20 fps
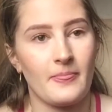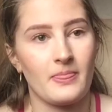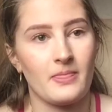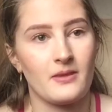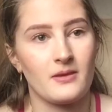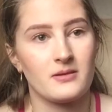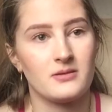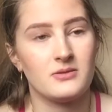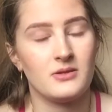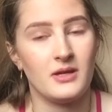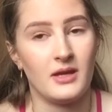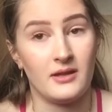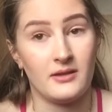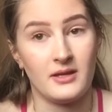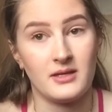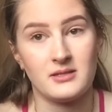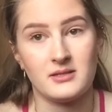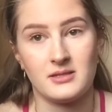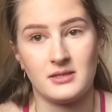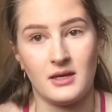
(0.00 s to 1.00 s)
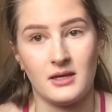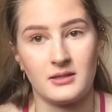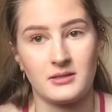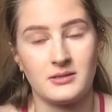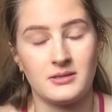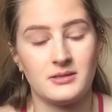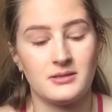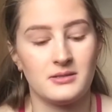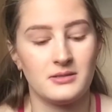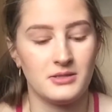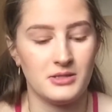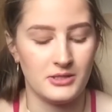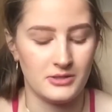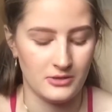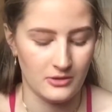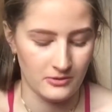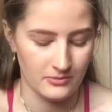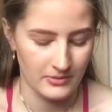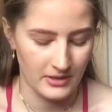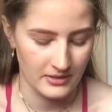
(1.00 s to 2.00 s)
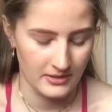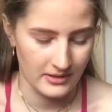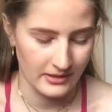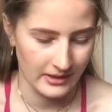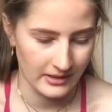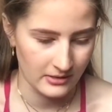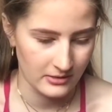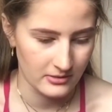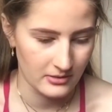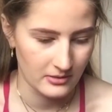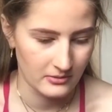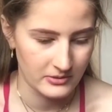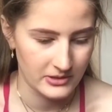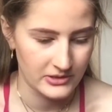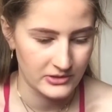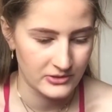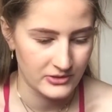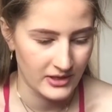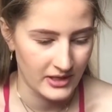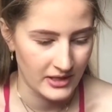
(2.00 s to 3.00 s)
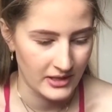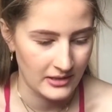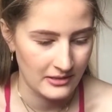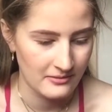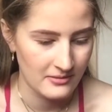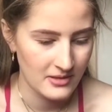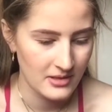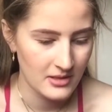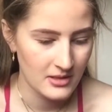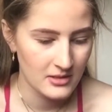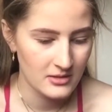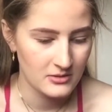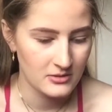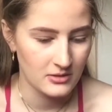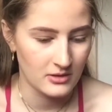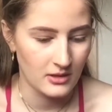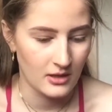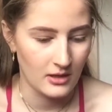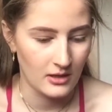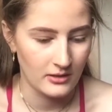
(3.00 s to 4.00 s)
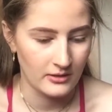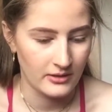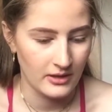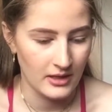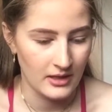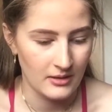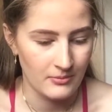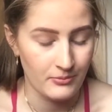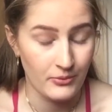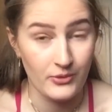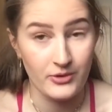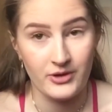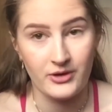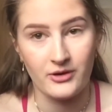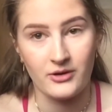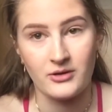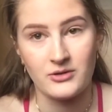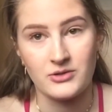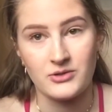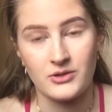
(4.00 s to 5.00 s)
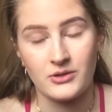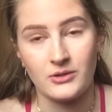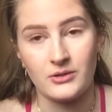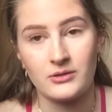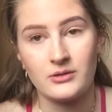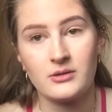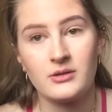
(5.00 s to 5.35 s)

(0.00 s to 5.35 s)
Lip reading: So yeah, that sucks. She told me that I could always try to call the border control